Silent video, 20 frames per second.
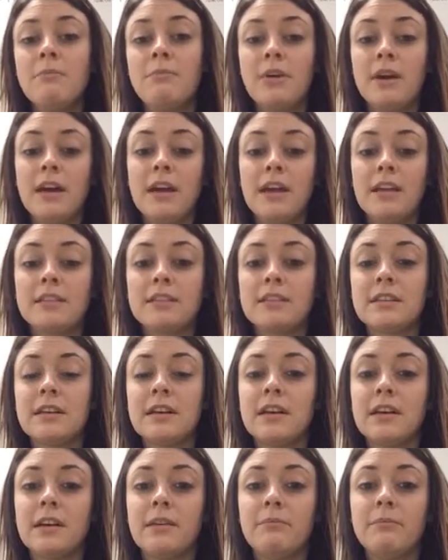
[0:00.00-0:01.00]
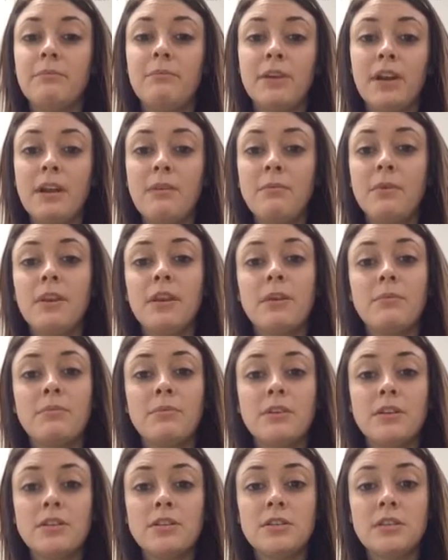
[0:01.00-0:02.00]
but I really
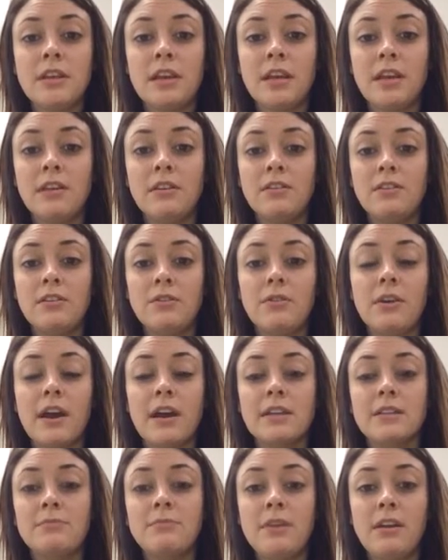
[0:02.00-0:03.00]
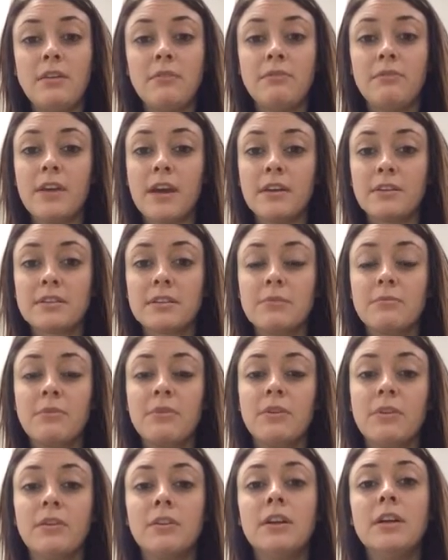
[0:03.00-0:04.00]
appreciate you guys being
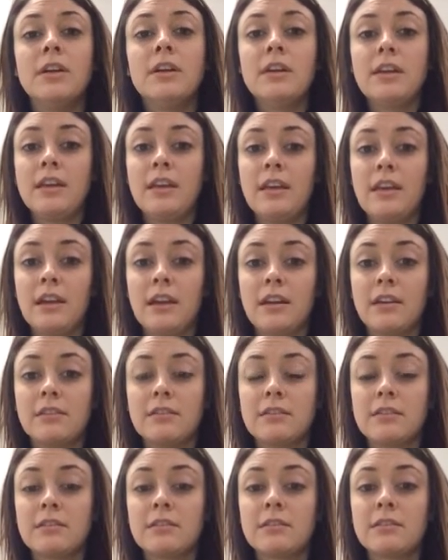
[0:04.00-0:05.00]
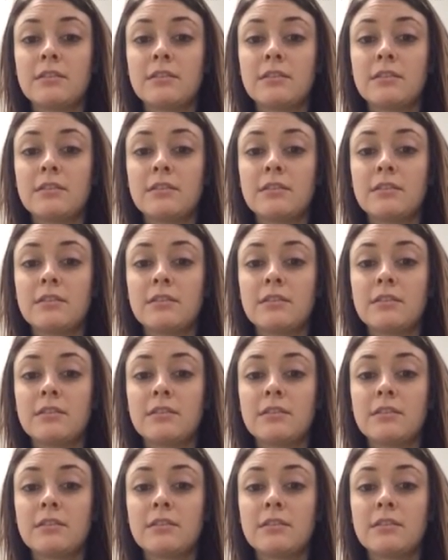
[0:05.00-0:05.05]
flexible and